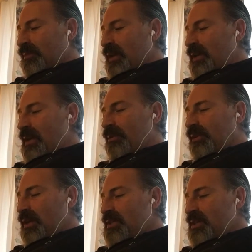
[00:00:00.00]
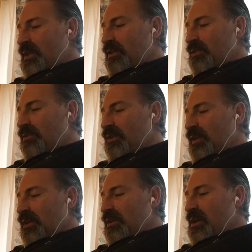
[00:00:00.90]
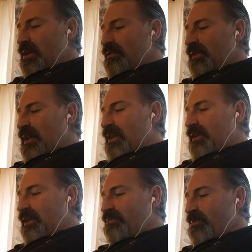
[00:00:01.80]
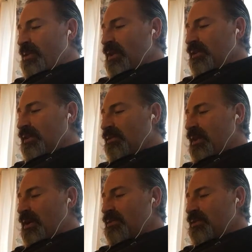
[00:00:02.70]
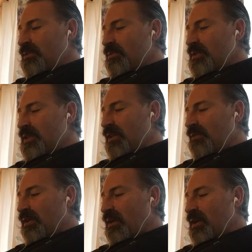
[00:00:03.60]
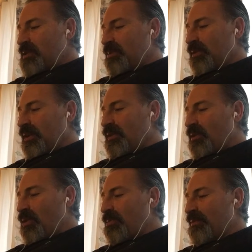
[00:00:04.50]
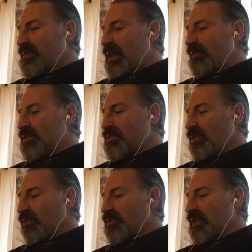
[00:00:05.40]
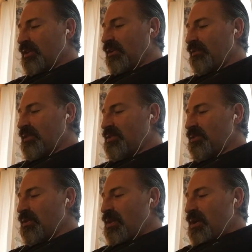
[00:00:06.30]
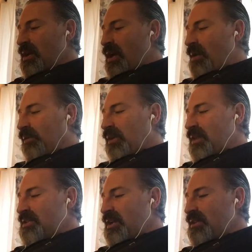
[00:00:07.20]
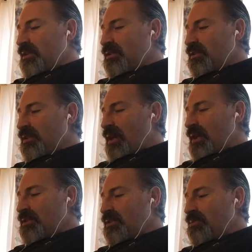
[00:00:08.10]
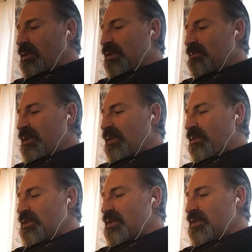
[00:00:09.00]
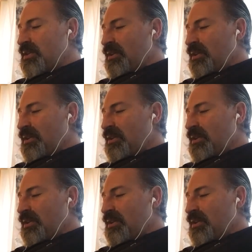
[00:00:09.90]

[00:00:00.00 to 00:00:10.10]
And I will not say to you, not even the idea of preparing the ground to receive the gospel and the hope of saving souls can convince you. I will not say that to you among the many reasons